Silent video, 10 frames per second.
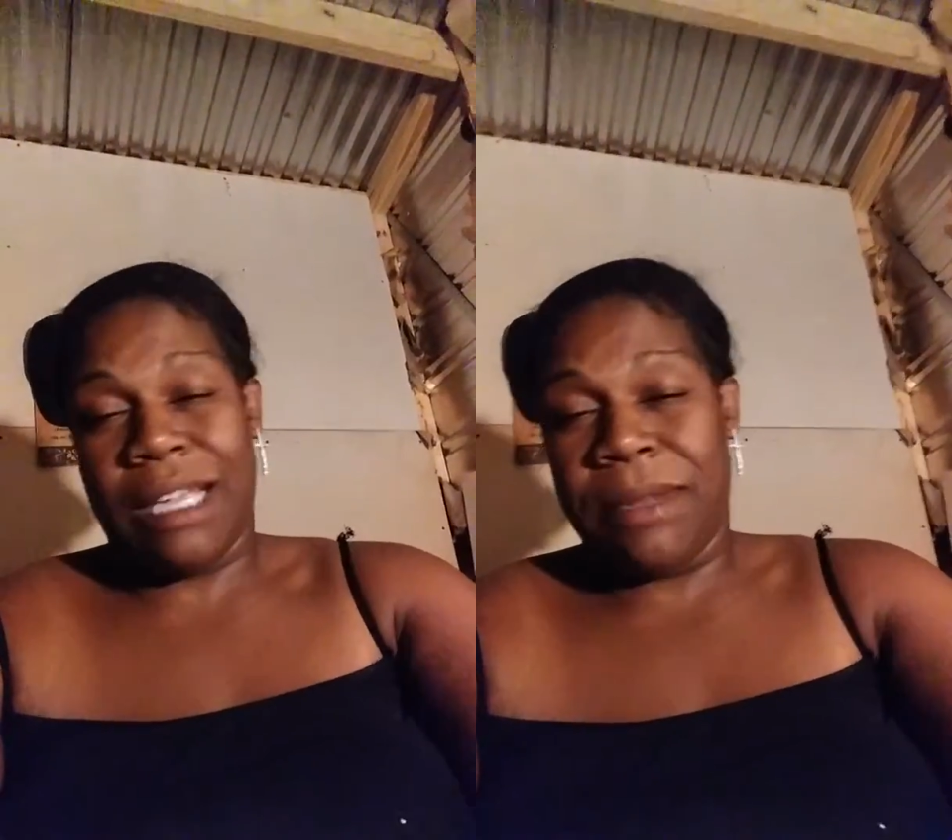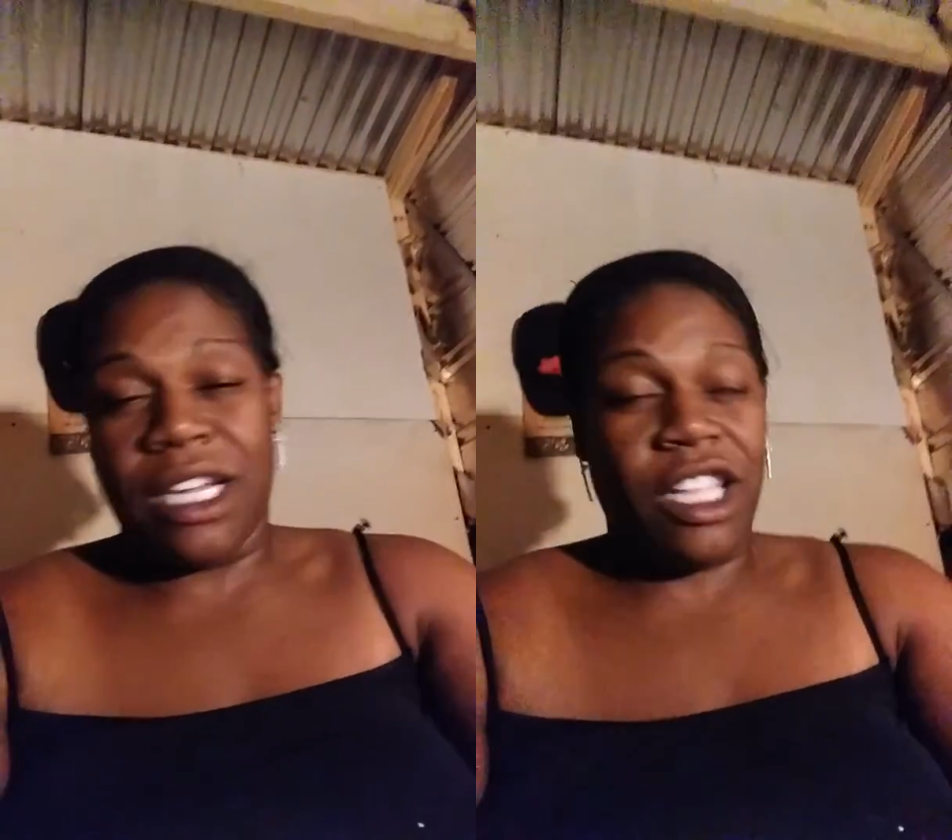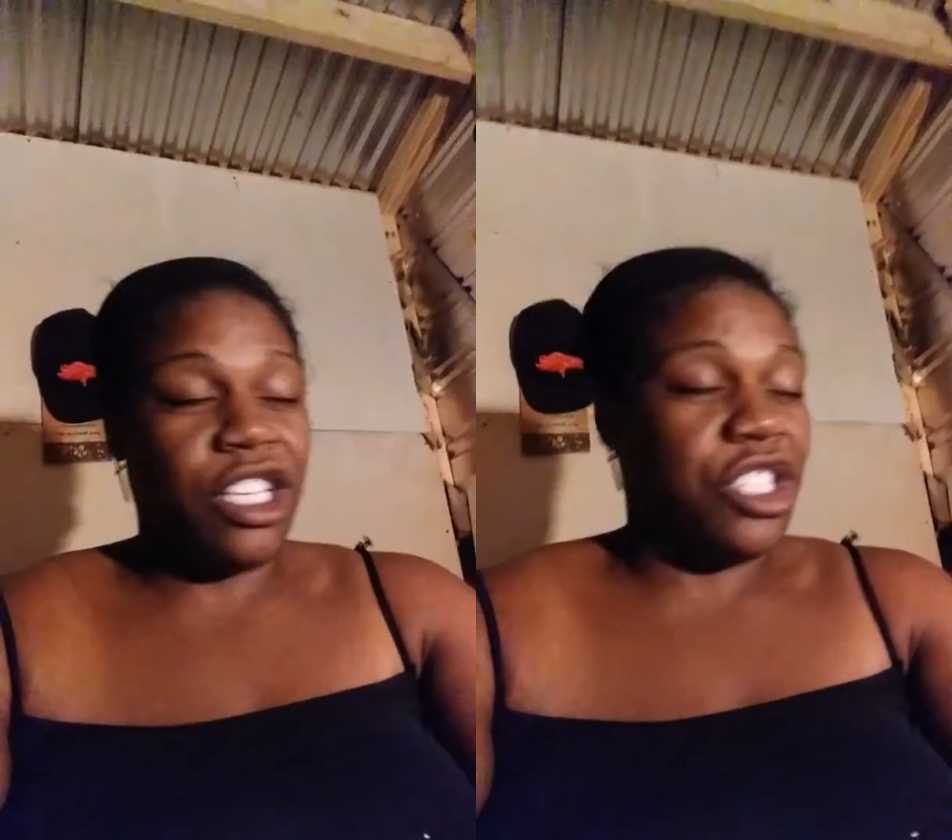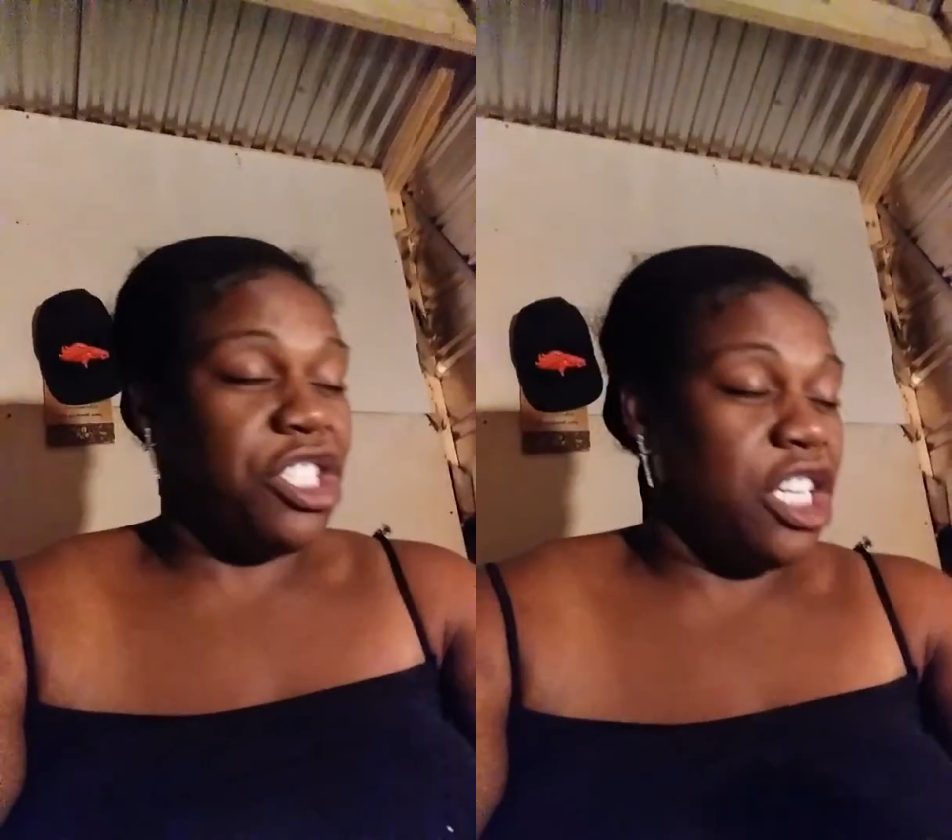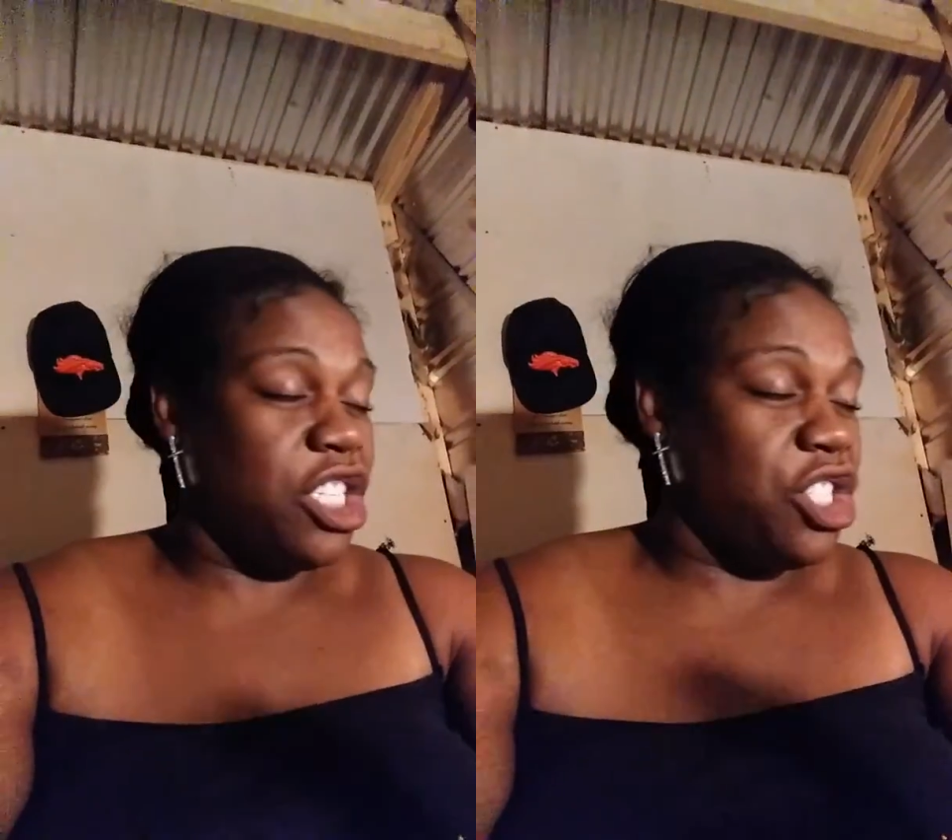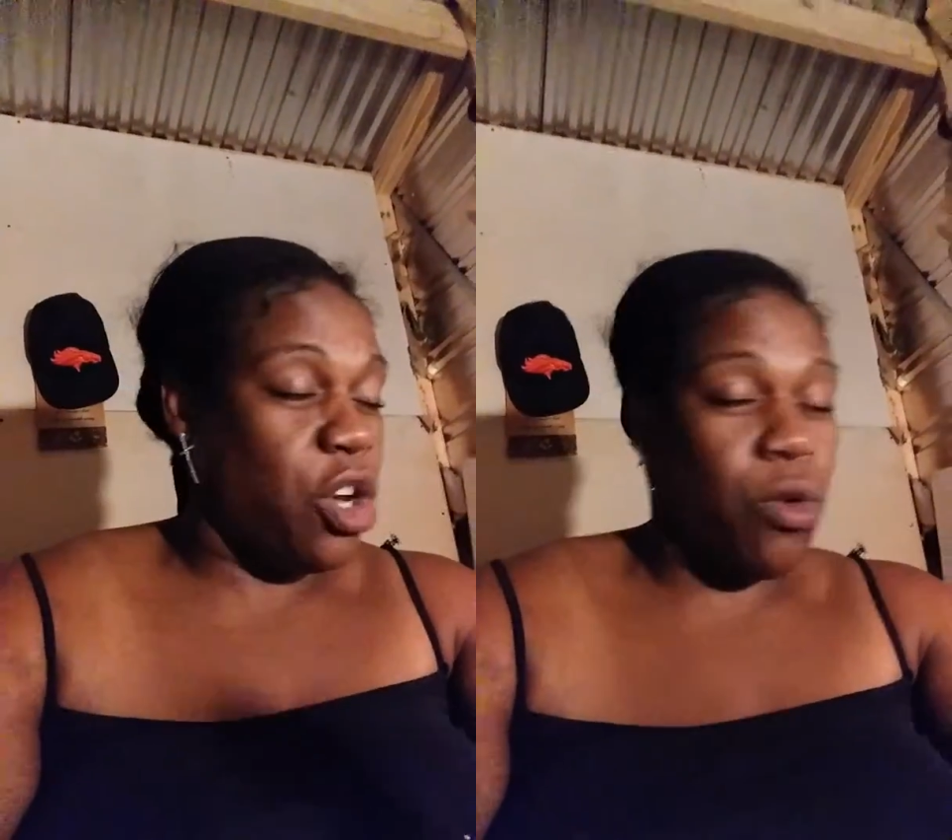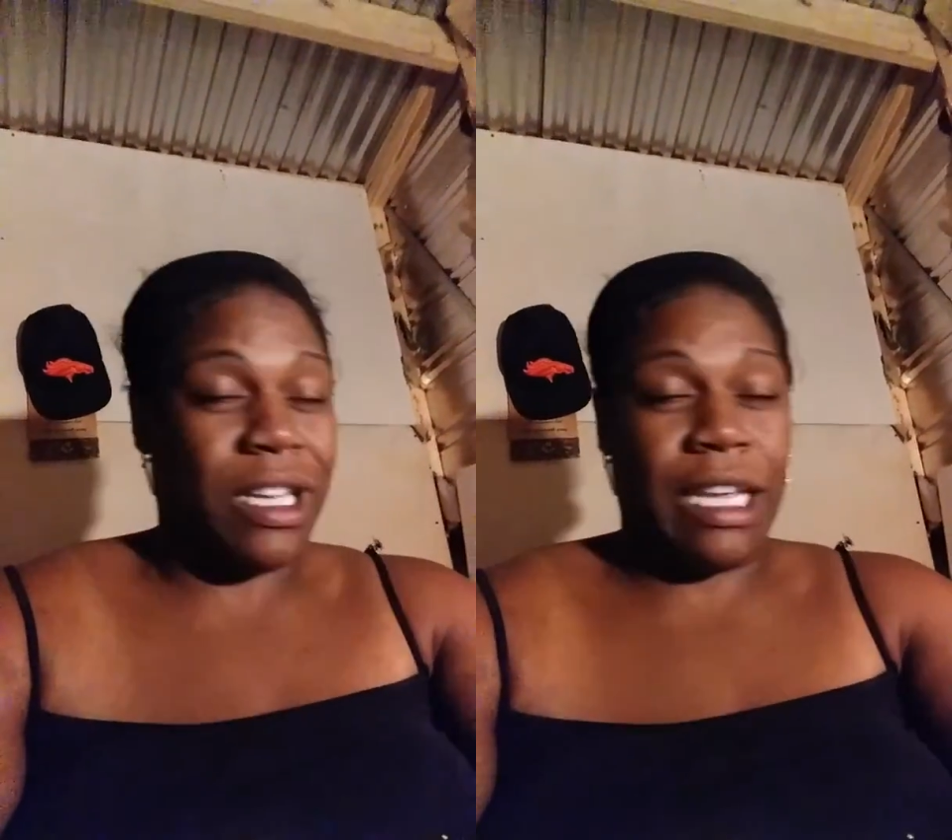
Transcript: Give me the other shit, yo.